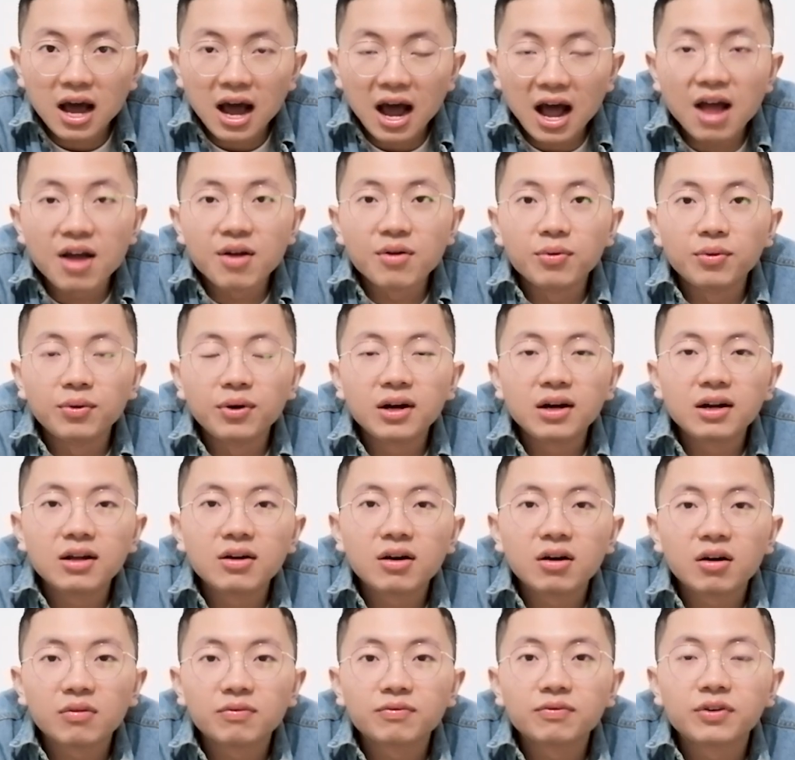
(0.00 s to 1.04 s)
I really
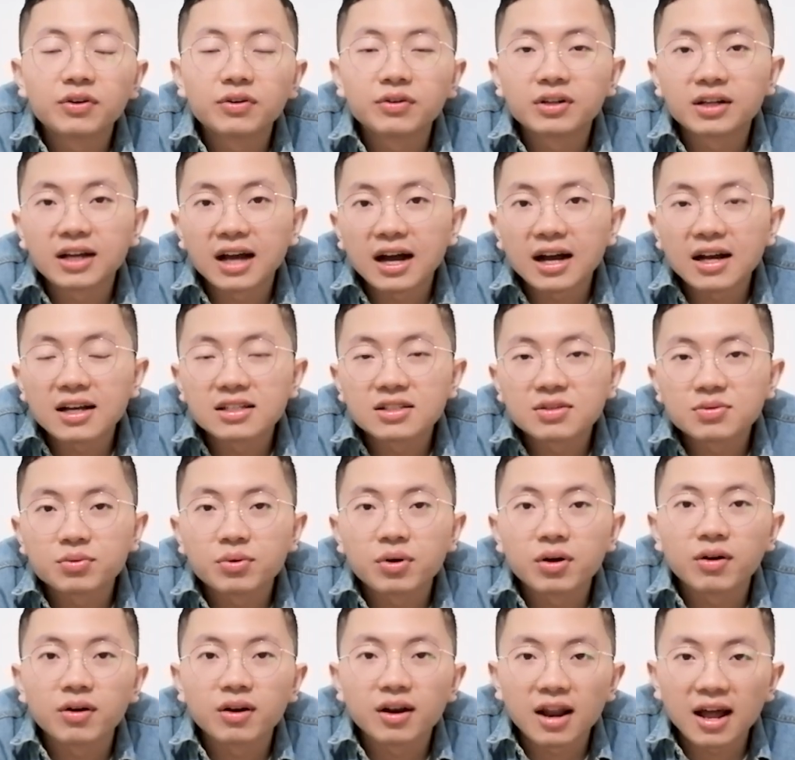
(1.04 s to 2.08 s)
hope you guys
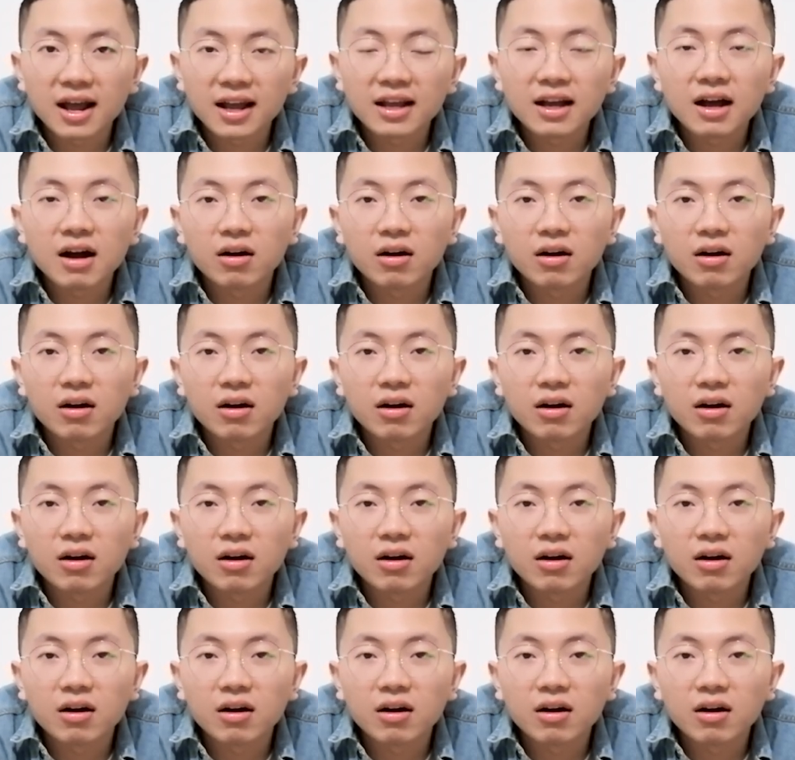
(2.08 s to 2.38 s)
will like